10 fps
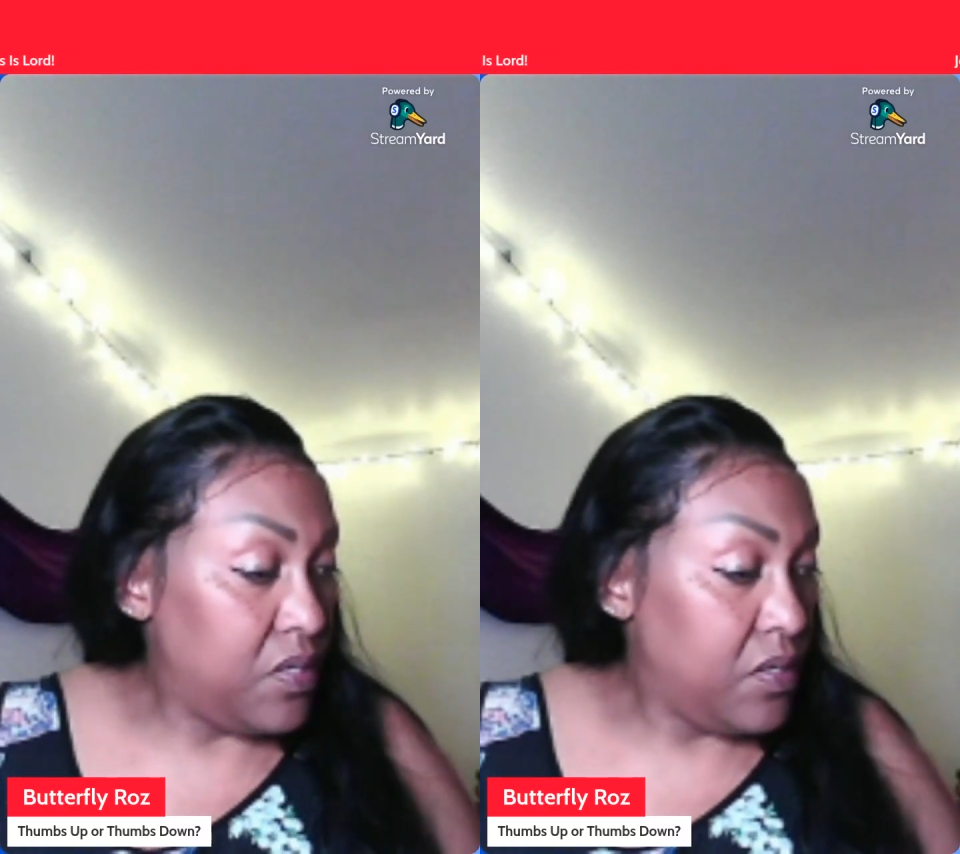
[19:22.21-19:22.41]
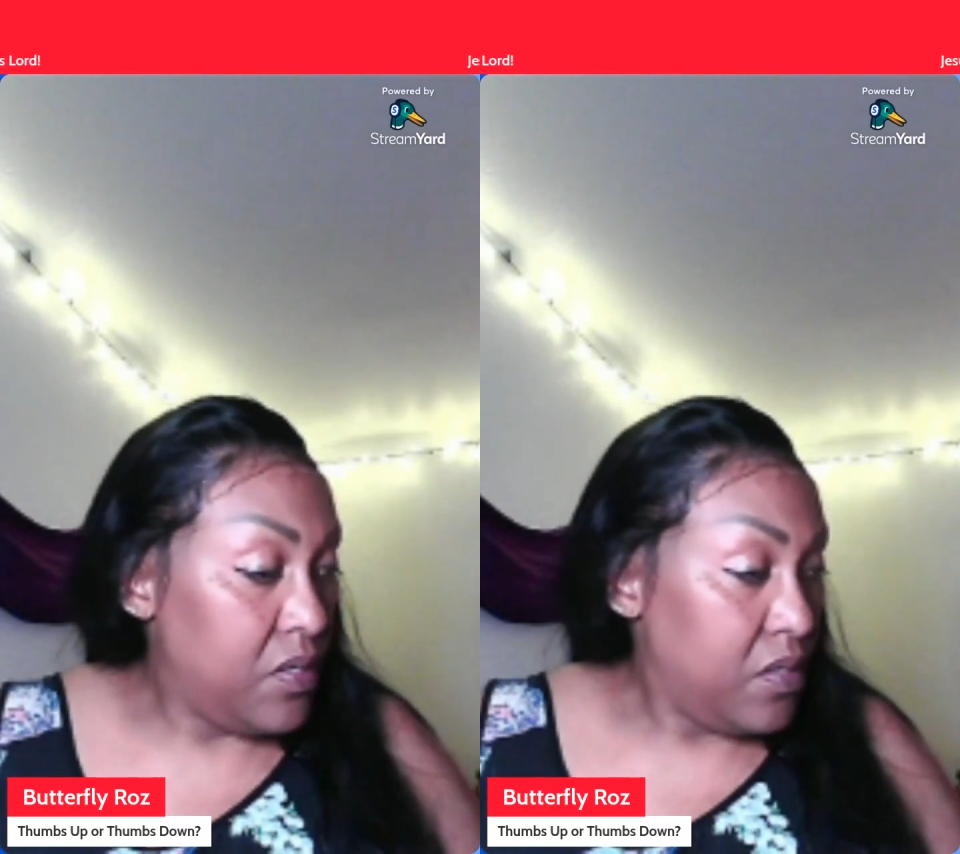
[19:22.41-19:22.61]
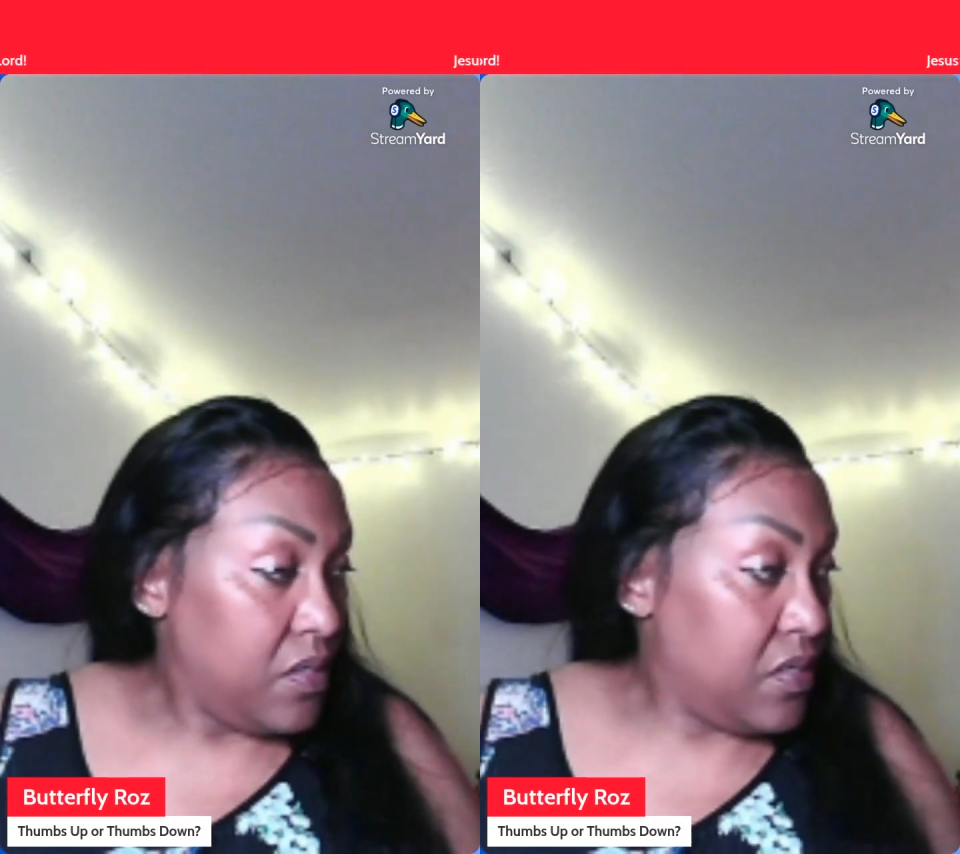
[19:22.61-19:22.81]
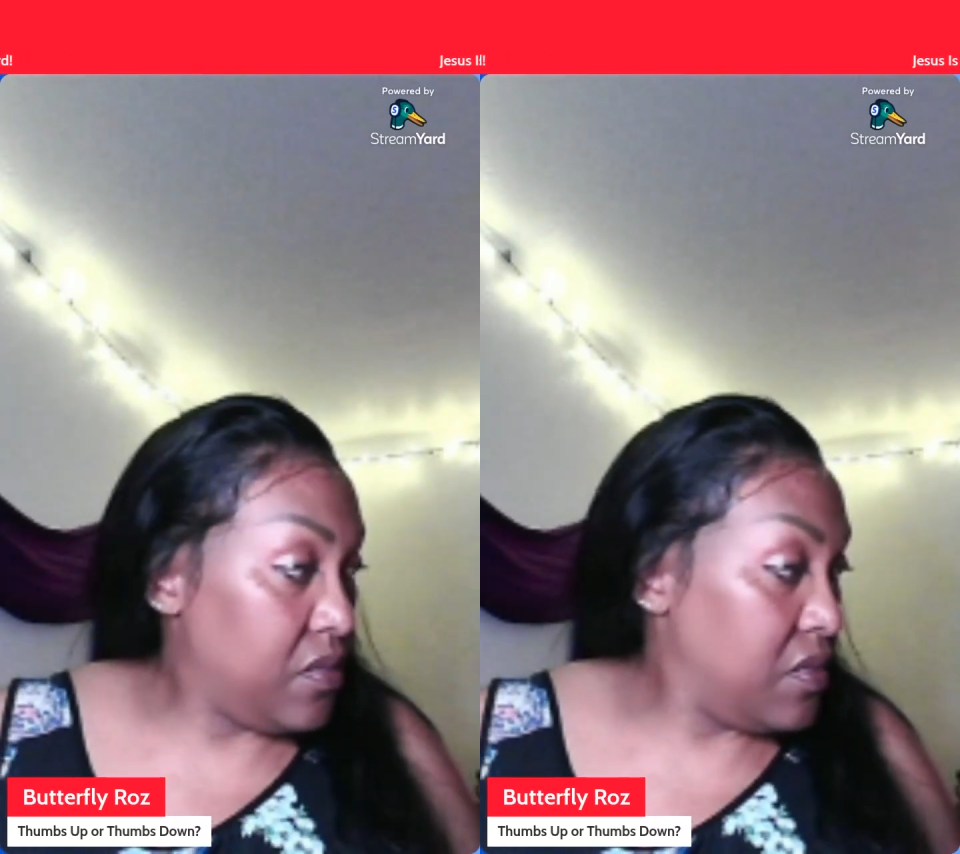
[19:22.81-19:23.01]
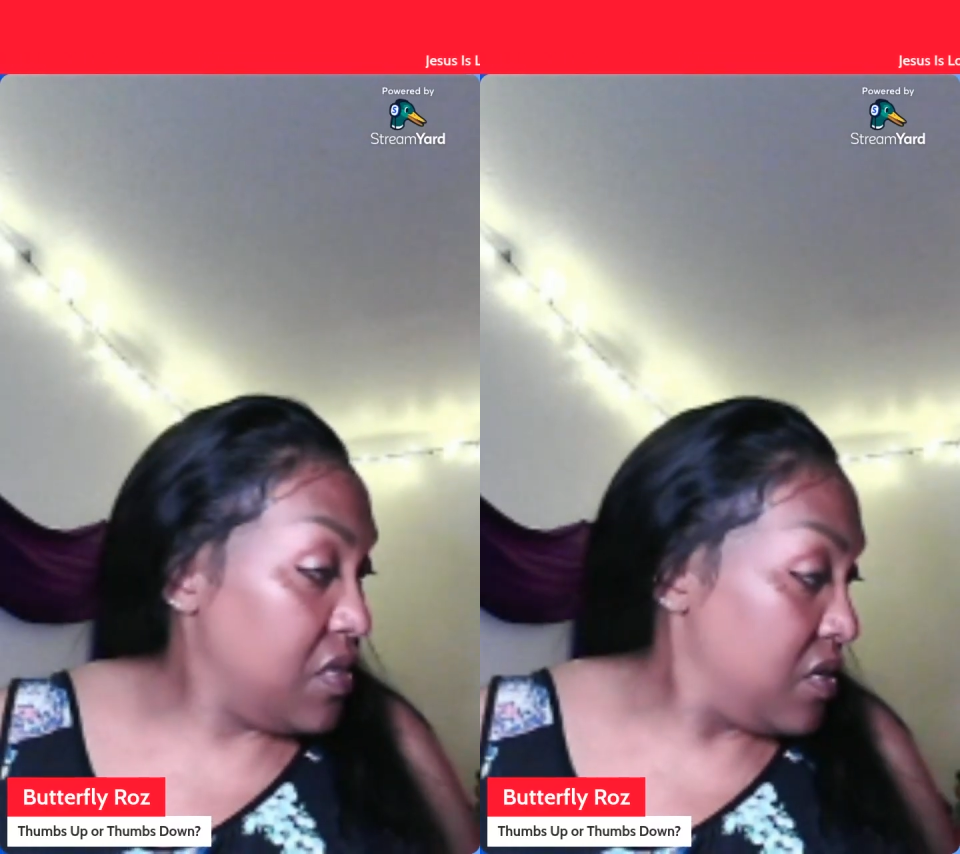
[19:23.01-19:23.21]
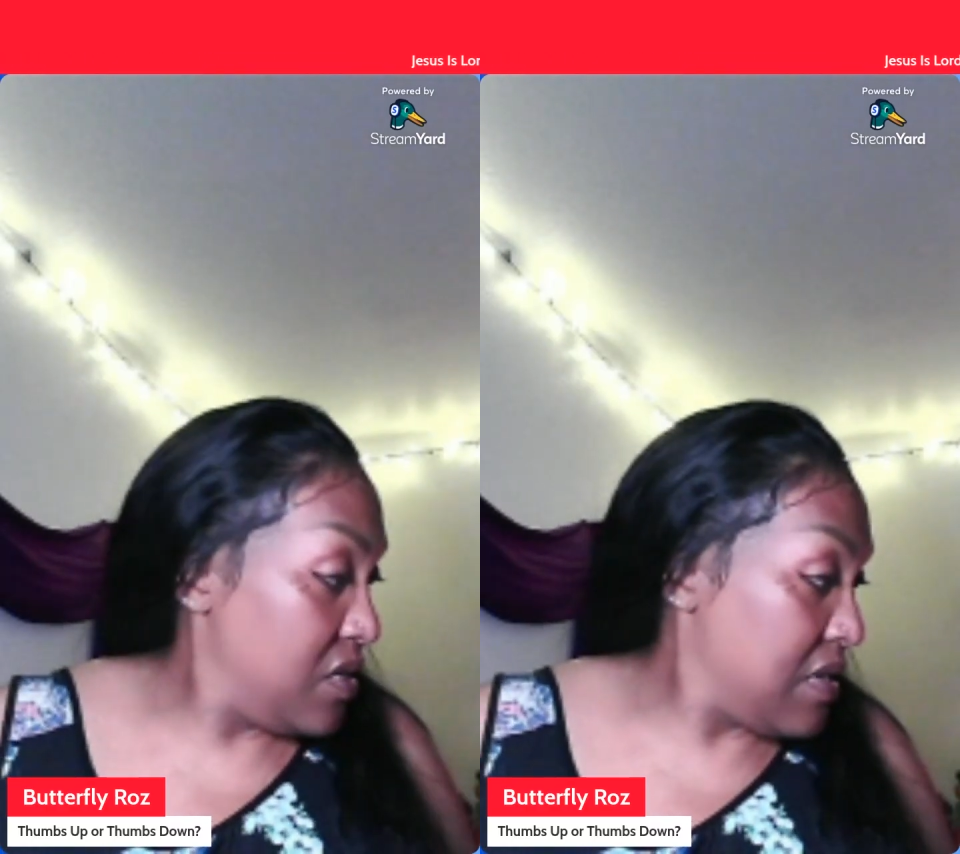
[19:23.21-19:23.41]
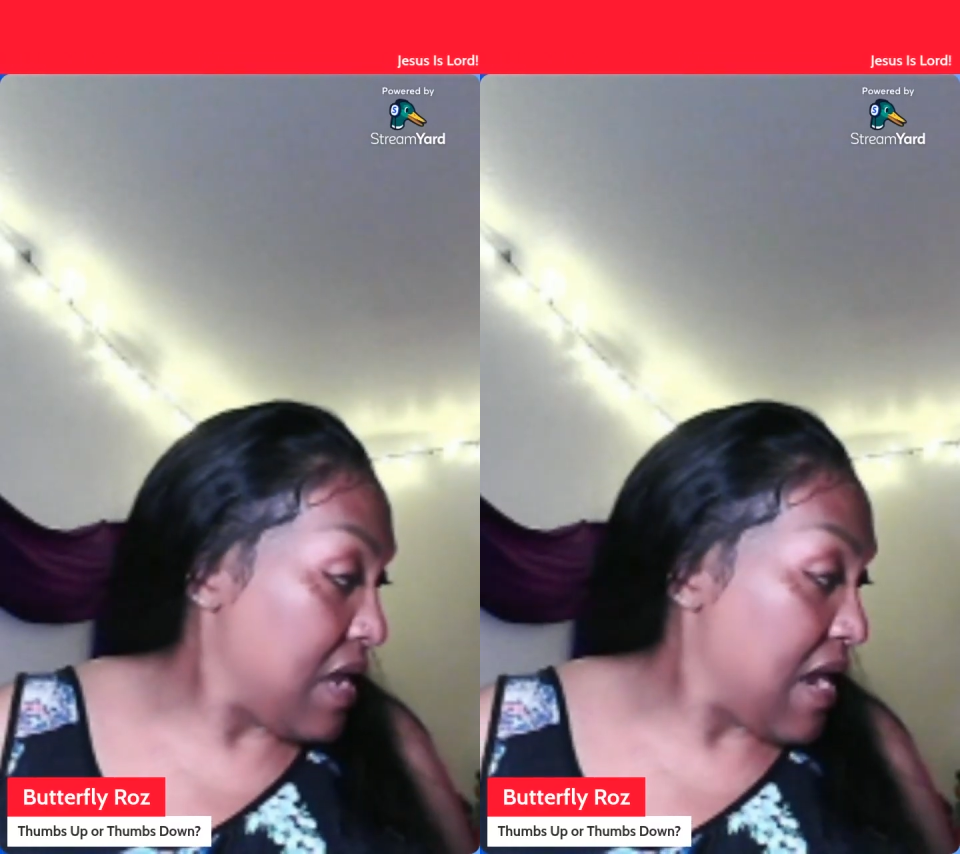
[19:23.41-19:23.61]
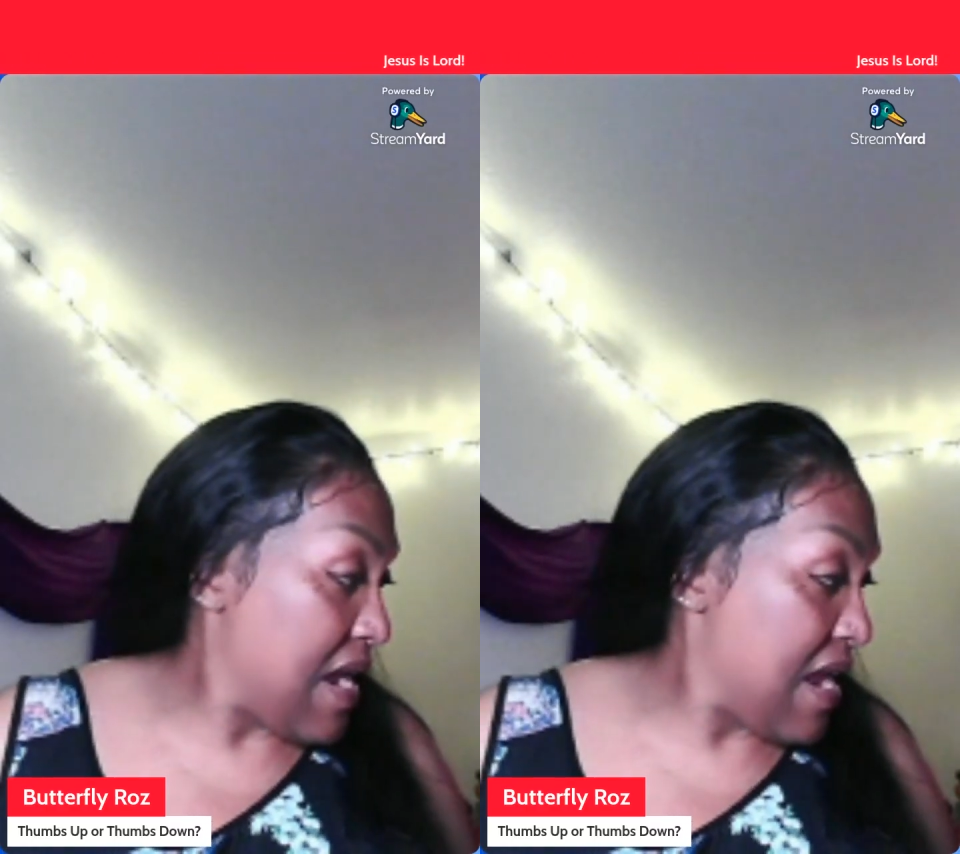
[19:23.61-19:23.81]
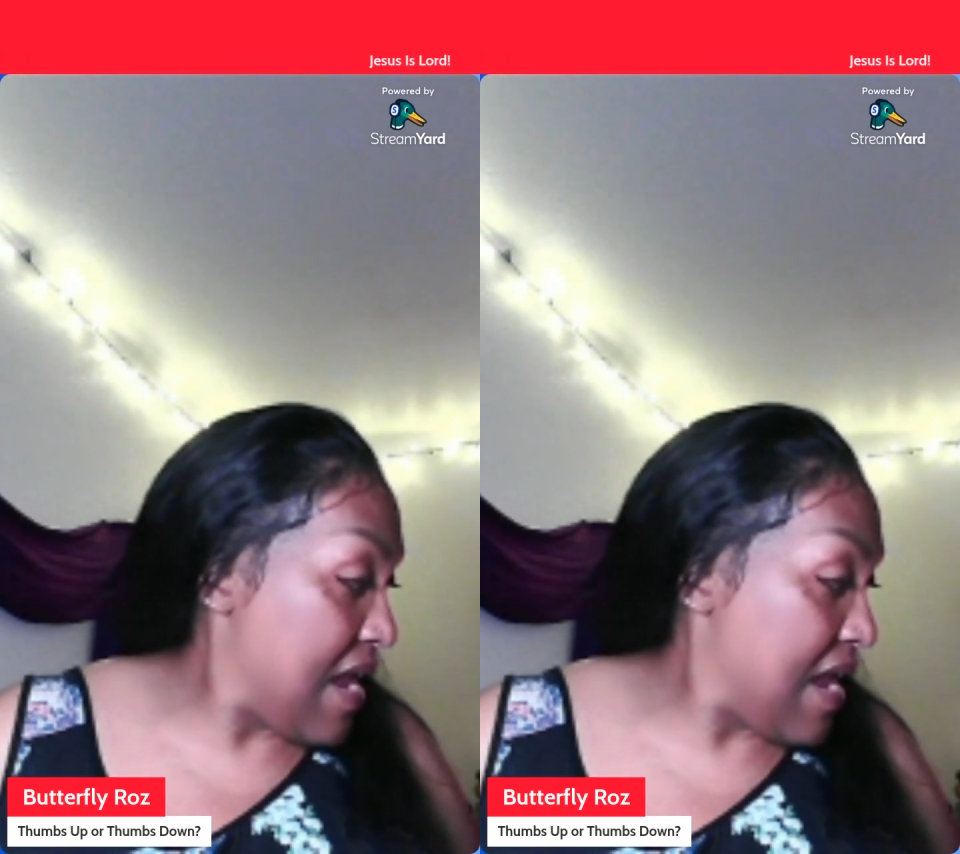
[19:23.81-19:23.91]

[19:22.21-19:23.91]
And then I have